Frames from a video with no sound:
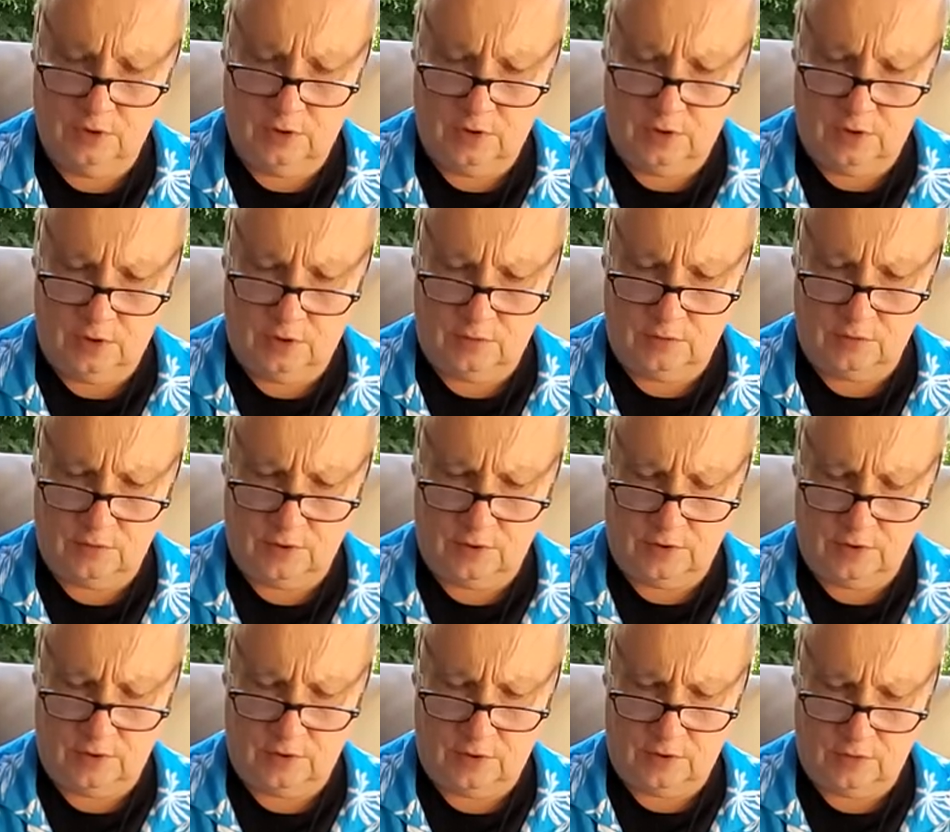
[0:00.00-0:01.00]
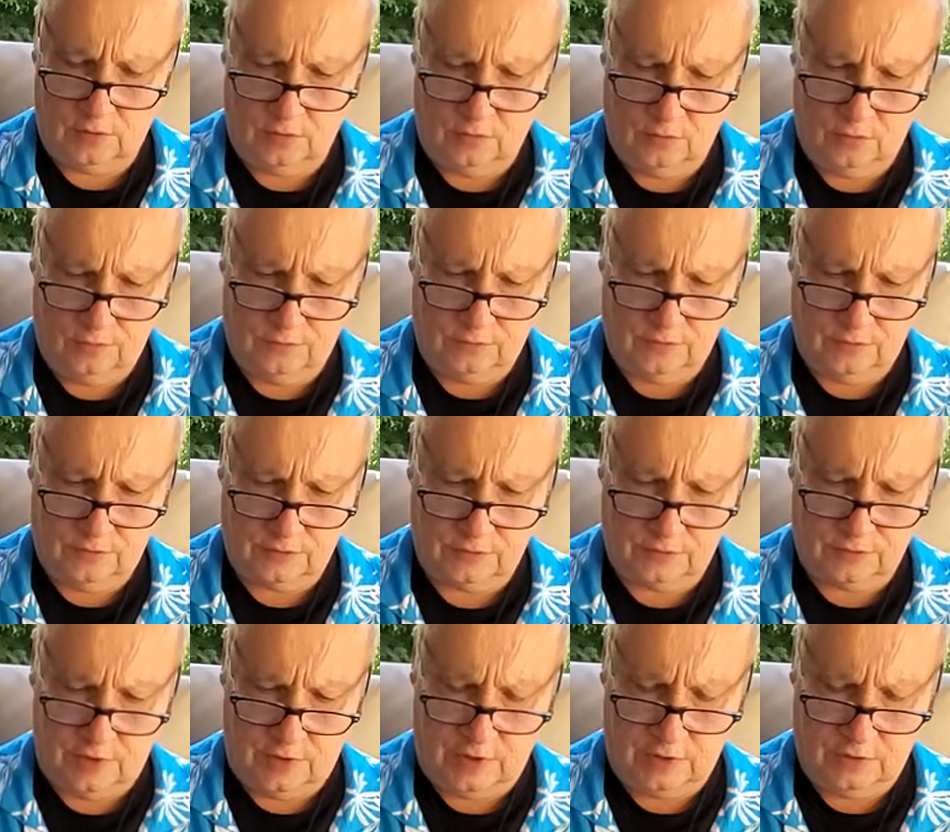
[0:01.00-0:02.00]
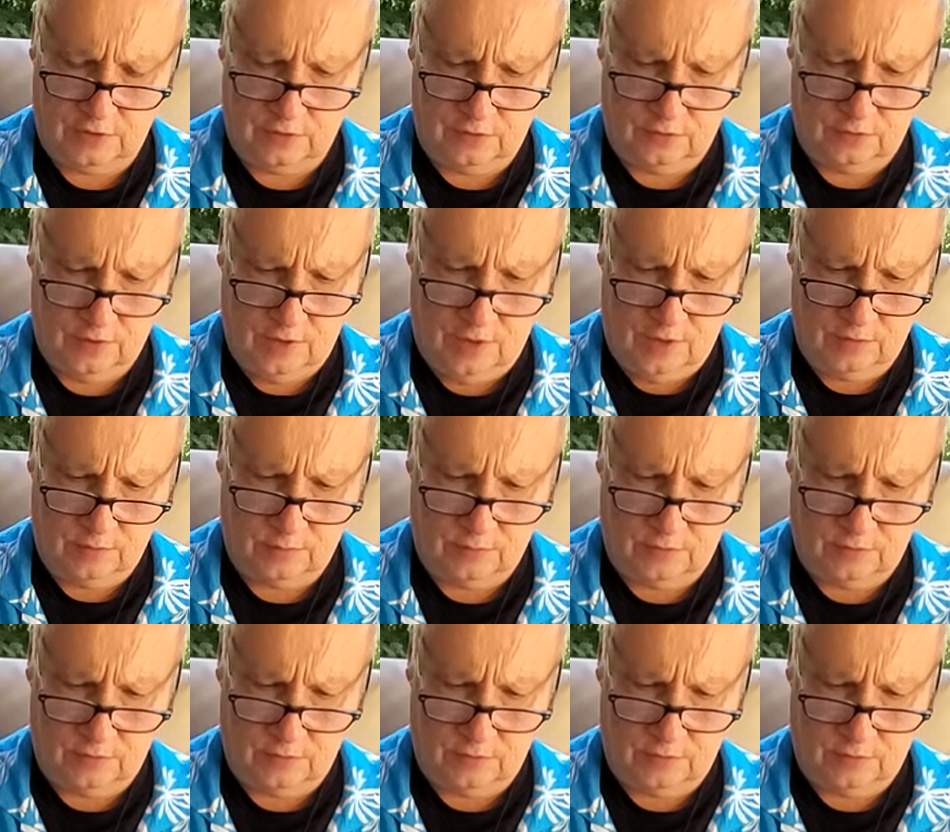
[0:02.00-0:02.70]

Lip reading: And I don't know if they're saying it or not,